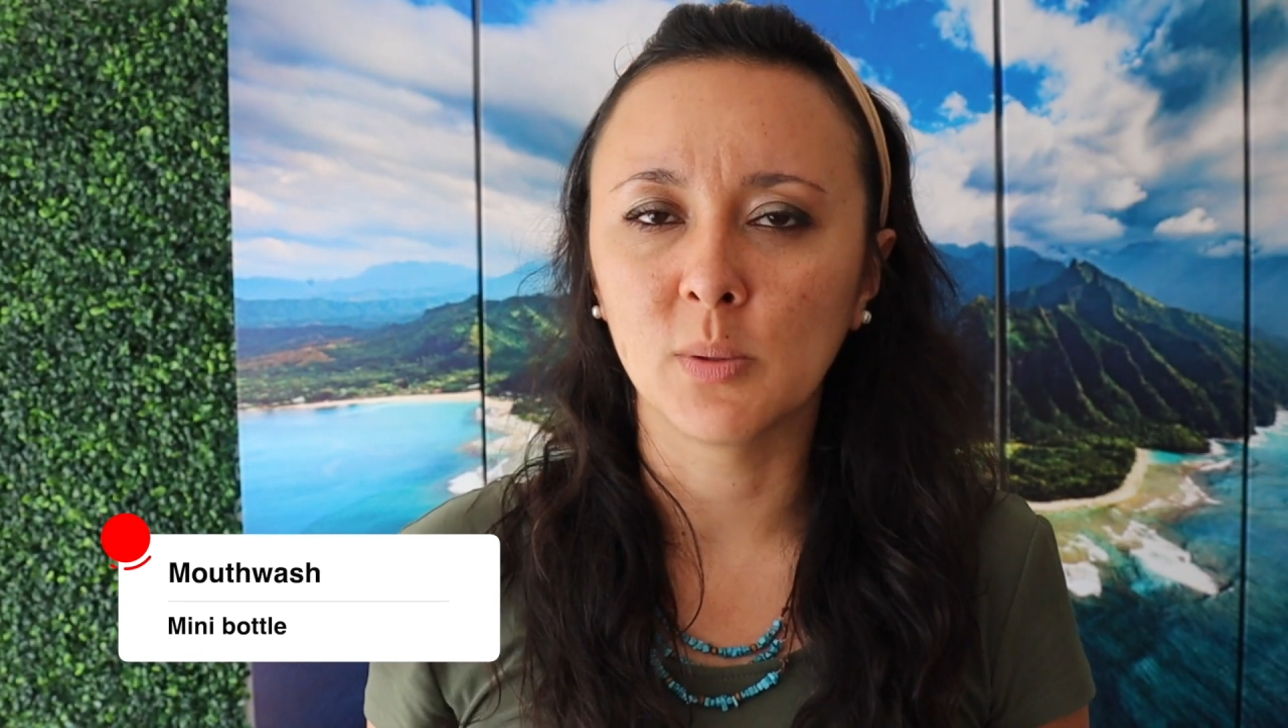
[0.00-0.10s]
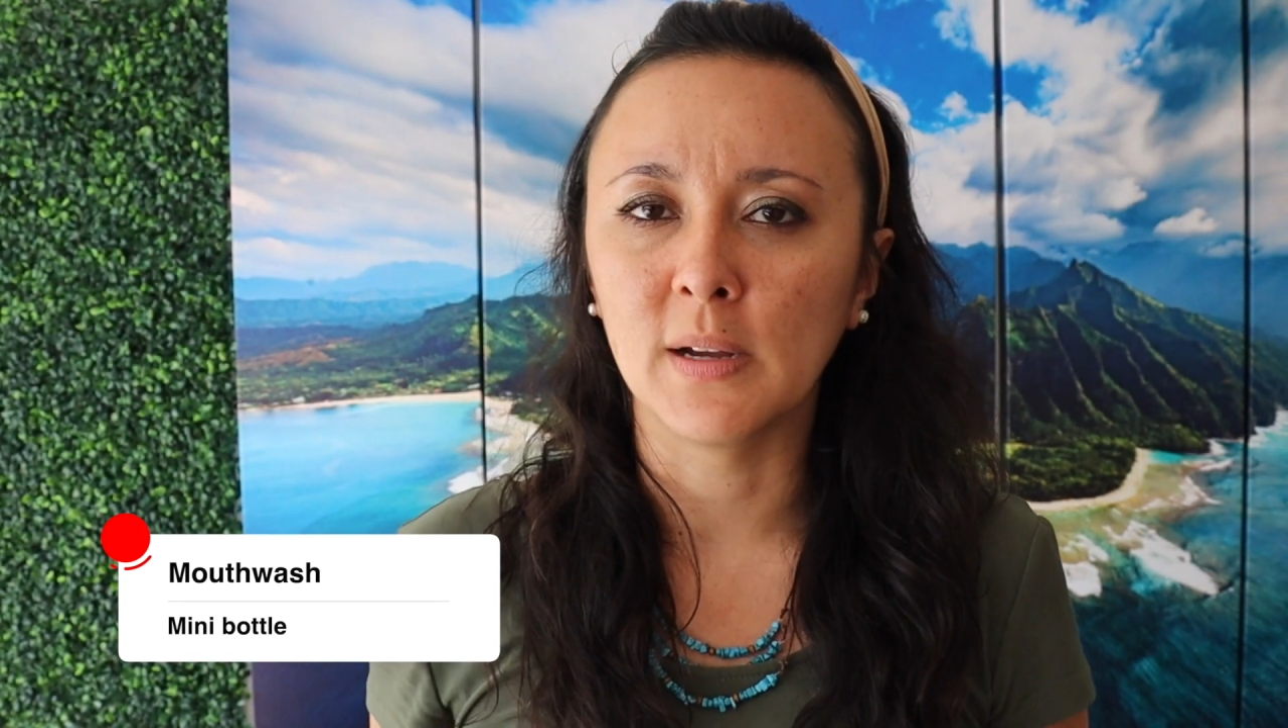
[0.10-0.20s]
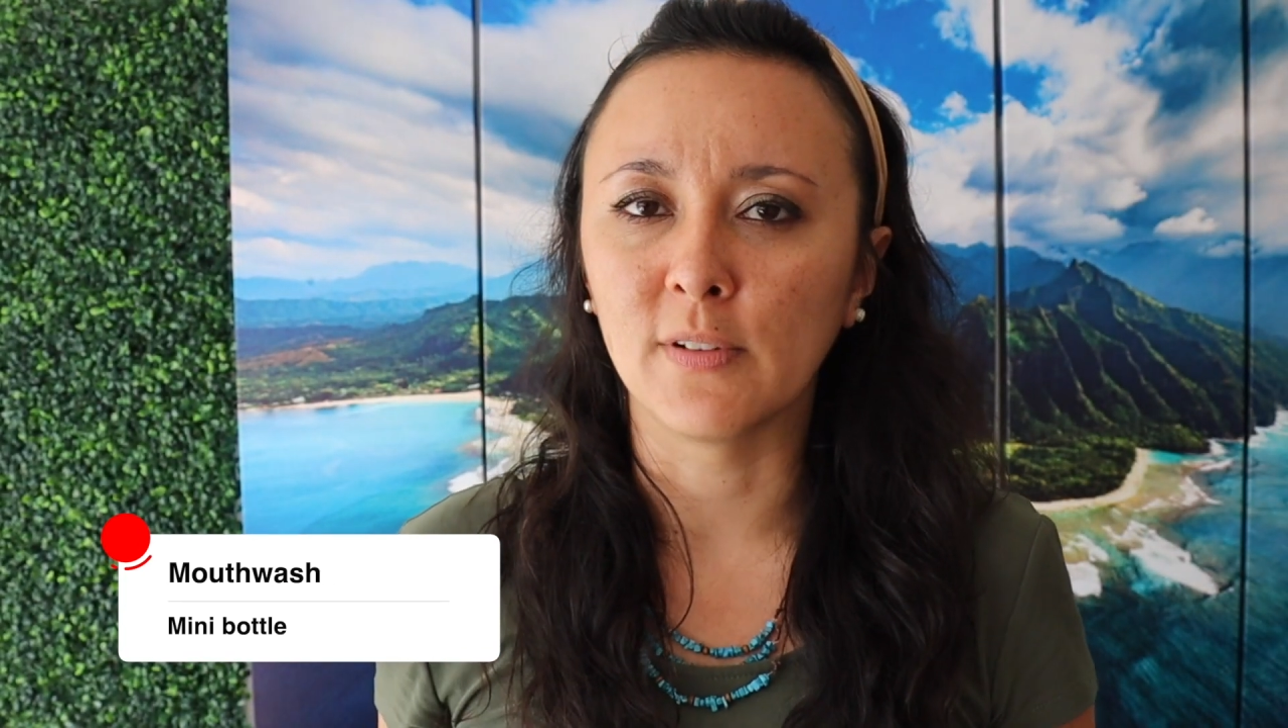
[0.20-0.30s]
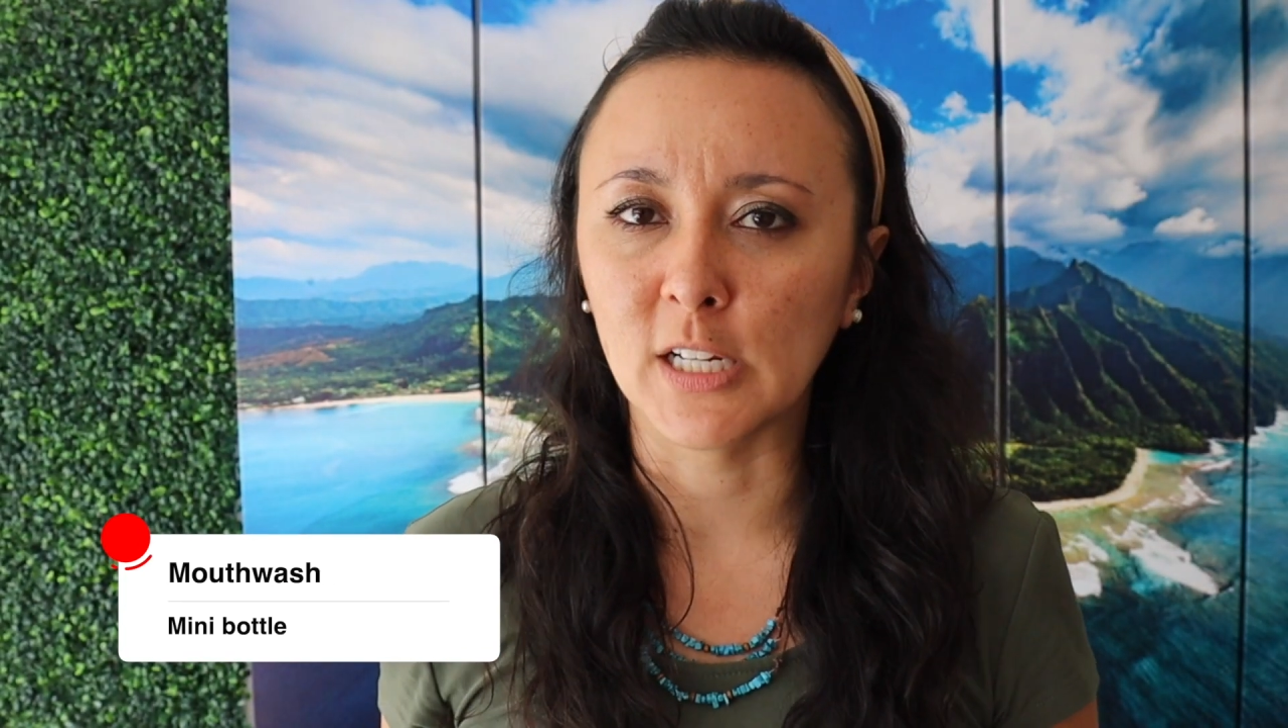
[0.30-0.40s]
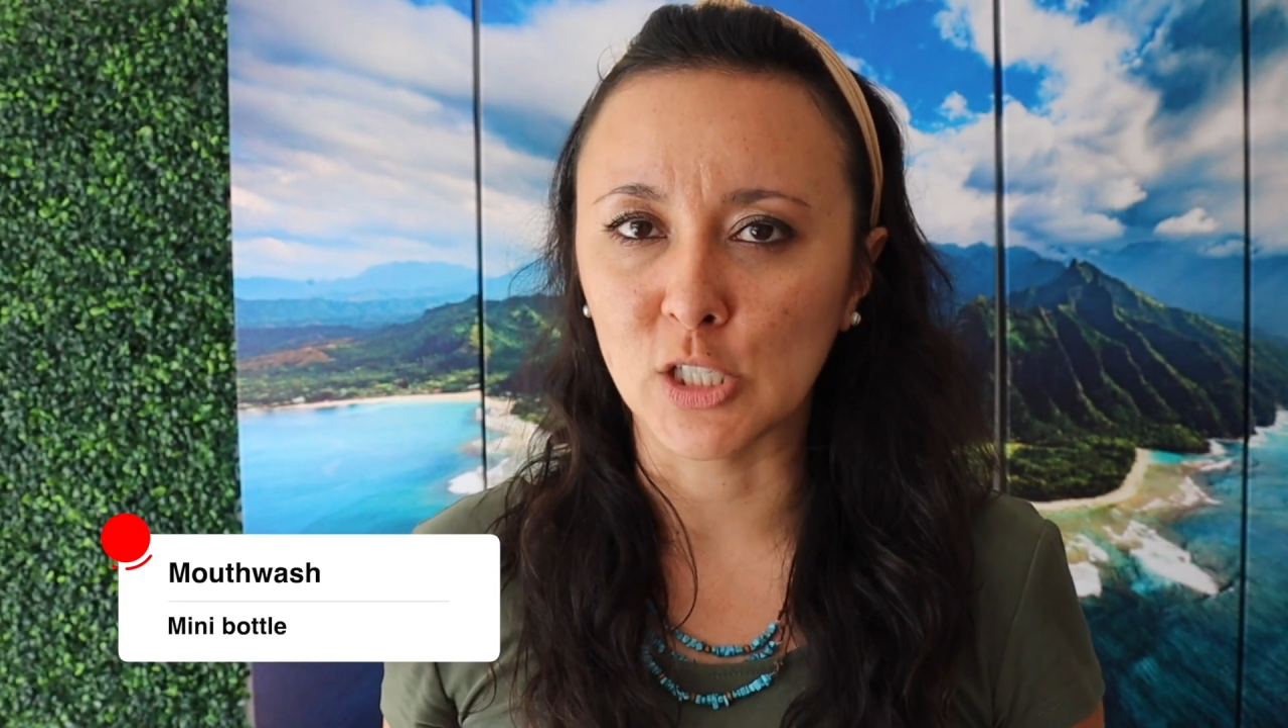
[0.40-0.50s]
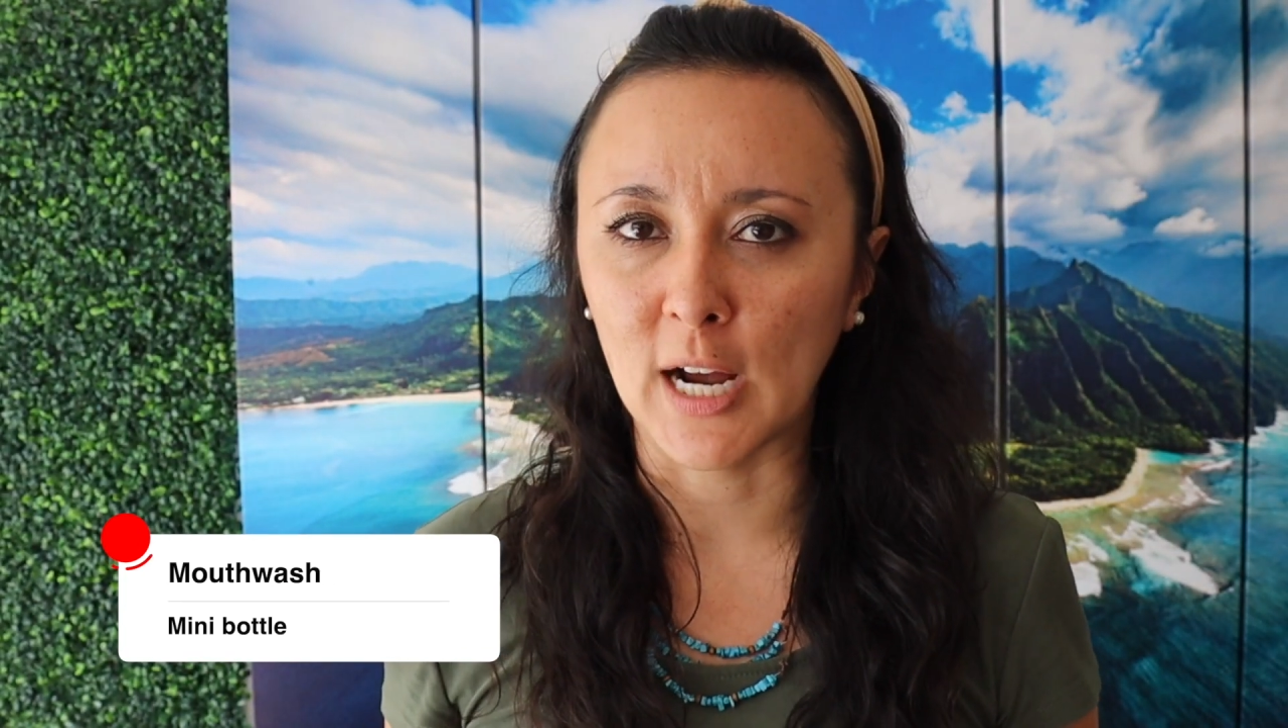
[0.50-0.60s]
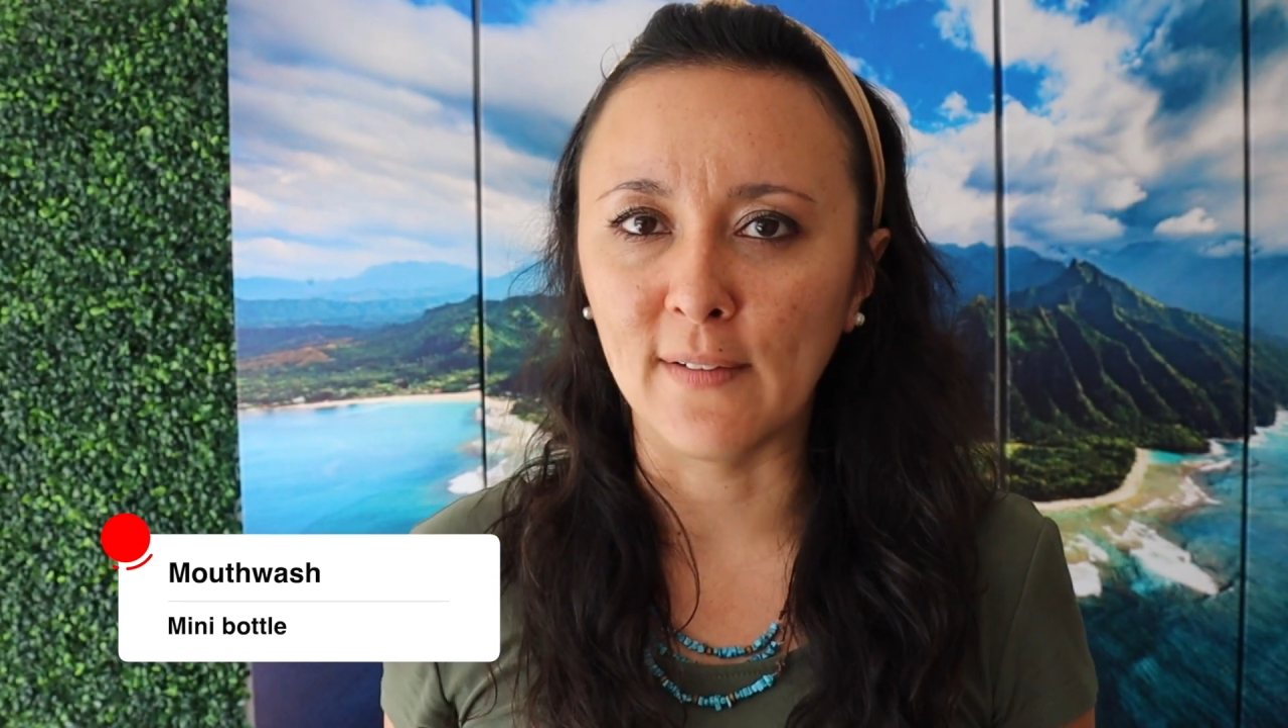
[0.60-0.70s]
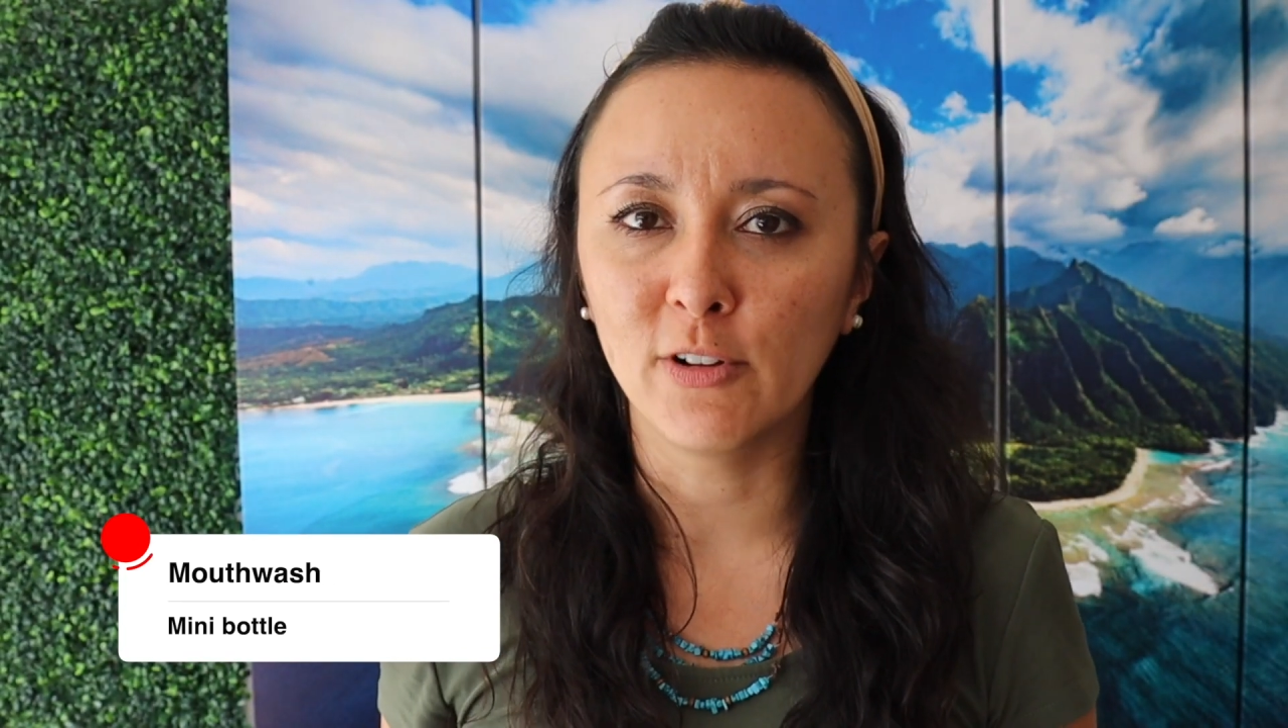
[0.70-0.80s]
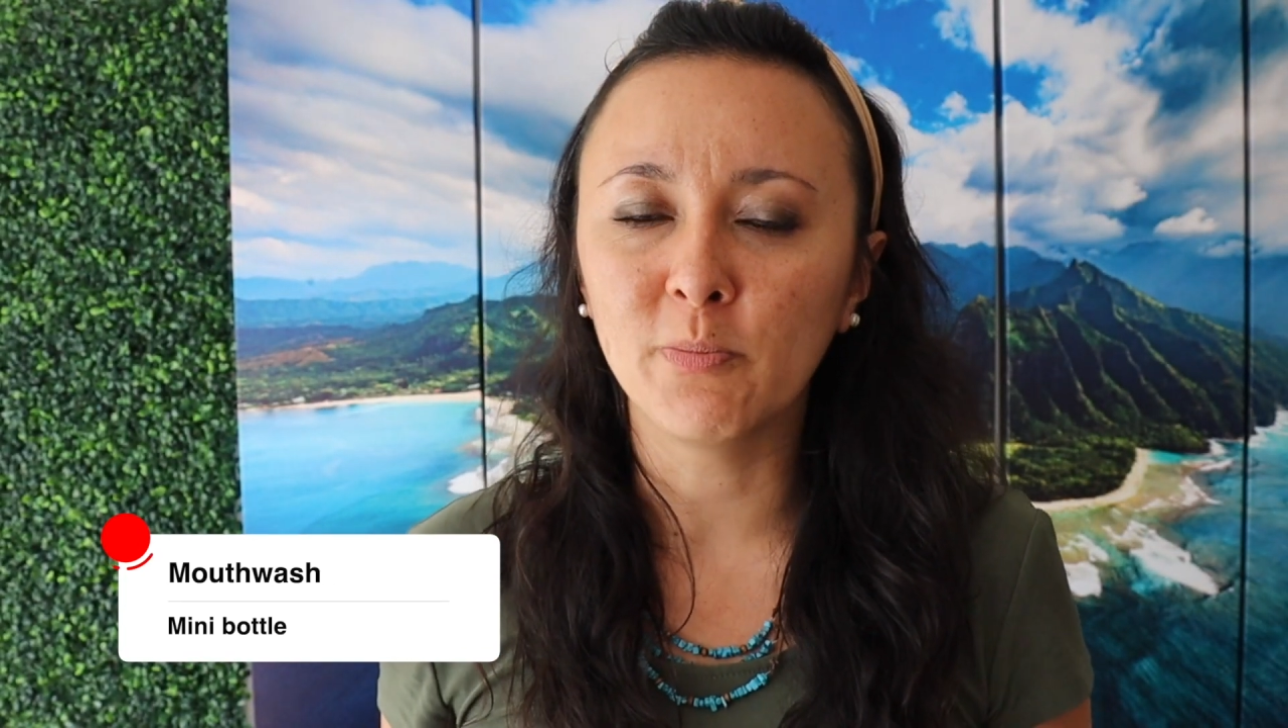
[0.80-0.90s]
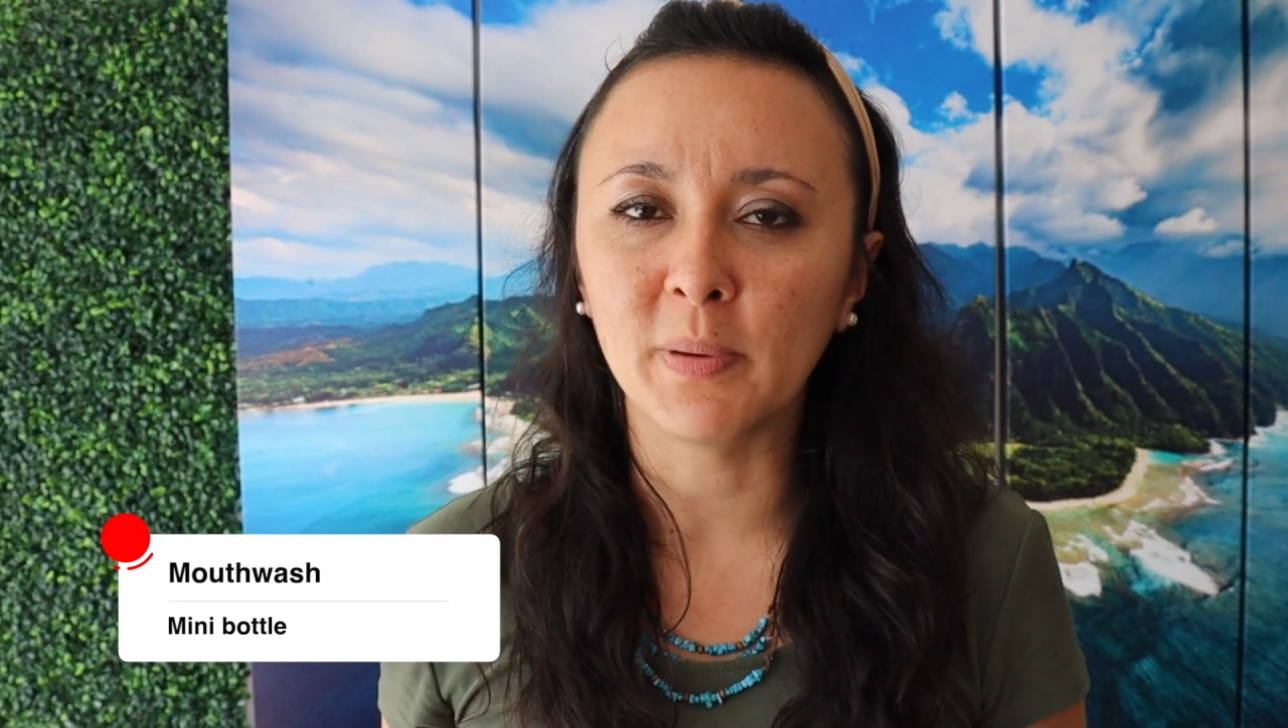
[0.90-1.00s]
whenever I traveled,